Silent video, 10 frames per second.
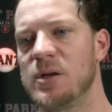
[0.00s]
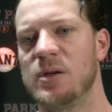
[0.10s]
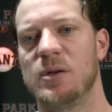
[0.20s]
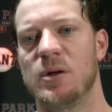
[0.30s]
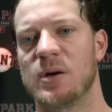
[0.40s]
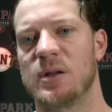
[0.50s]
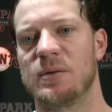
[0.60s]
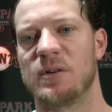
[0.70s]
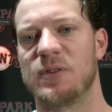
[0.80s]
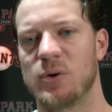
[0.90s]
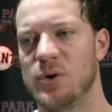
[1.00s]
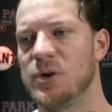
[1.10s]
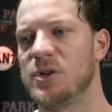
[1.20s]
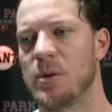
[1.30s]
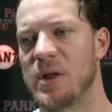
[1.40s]
You know, I, I, felt
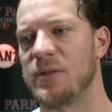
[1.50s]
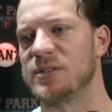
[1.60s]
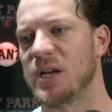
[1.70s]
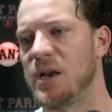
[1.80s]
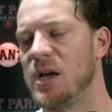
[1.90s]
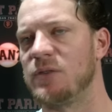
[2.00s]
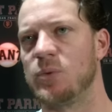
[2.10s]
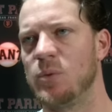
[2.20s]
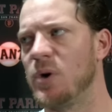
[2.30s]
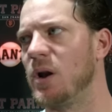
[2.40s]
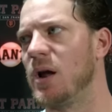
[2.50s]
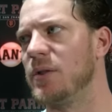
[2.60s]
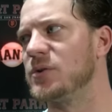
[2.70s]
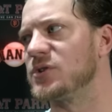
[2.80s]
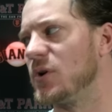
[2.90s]
good coming out of the second half when we won a lot
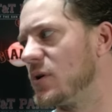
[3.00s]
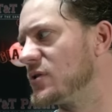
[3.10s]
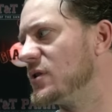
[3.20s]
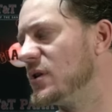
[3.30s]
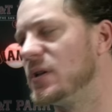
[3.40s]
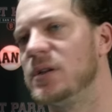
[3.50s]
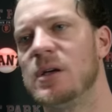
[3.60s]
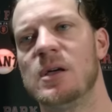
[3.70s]
of those starts, and then,